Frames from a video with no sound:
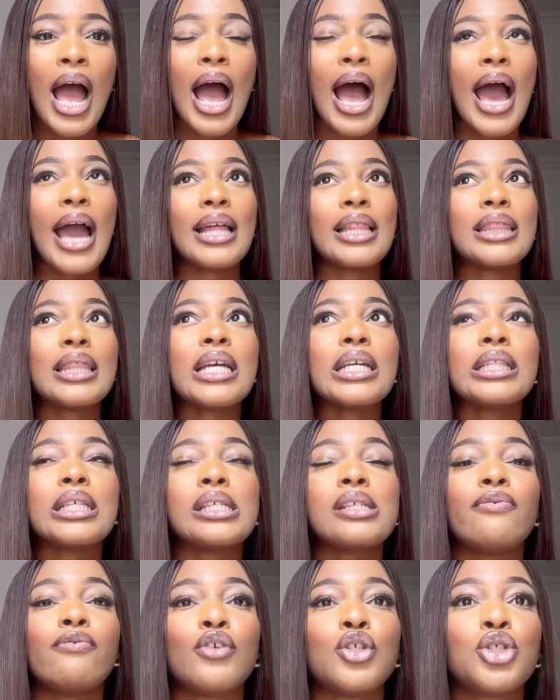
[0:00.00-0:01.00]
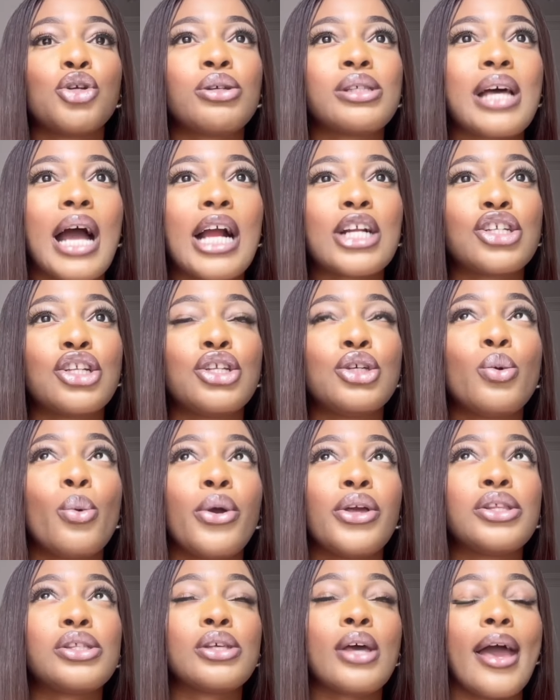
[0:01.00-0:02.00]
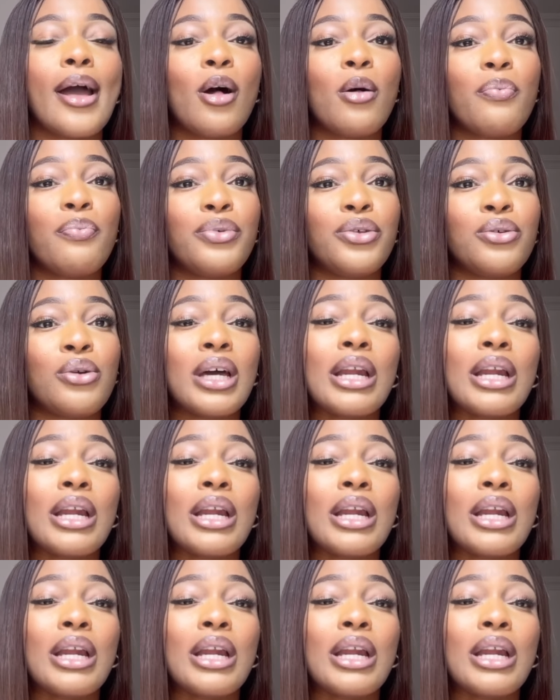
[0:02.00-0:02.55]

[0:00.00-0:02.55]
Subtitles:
I think this video is actually going to help you.